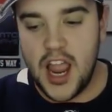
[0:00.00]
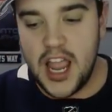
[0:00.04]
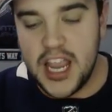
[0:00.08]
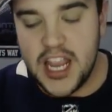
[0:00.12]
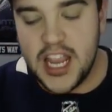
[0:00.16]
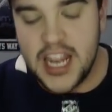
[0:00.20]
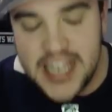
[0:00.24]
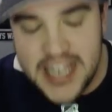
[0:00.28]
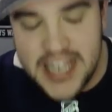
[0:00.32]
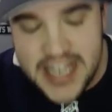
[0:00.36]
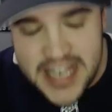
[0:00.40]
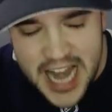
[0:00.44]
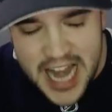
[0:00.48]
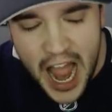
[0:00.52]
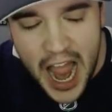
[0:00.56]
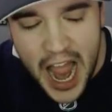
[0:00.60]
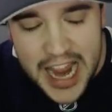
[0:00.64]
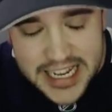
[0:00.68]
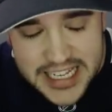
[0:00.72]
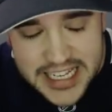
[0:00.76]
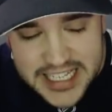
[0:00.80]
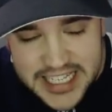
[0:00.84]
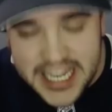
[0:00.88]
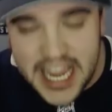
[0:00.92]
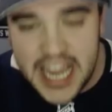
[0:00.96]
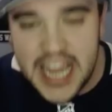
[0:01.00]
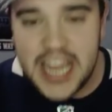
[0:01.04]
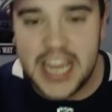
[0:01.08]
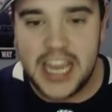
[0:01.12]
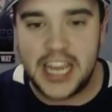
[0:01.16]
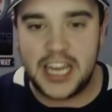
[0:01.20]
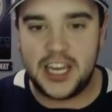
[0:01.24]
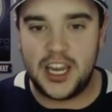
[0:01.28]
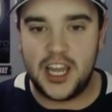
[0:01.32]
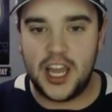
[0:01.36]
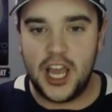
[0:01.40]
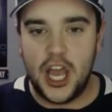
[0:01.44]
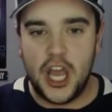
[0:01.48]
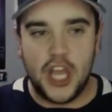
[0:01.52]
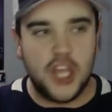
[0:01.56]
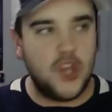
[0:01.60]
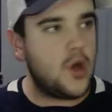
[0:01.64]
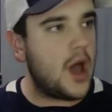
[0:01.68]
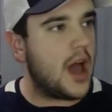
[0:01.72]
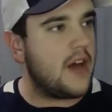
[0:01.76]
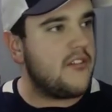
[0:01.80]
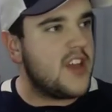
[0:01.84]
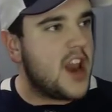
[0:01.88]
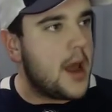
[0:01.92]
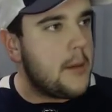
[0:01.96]
19. You
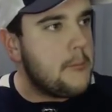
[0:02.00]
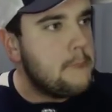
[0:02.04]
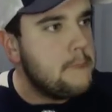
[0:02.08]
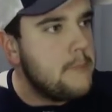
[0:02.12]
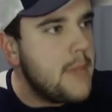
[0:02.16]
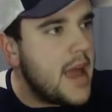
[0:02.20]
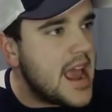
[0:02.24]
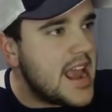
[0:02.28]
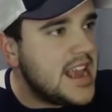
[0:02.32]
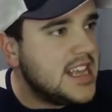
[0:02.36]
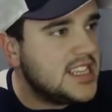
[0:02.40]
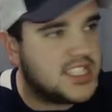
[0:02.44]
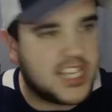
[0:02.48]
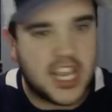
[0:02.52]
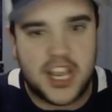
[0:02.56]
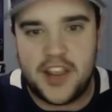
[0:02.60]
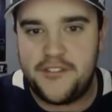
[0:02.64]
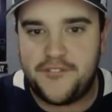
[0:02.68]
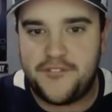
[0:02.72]
have an amazing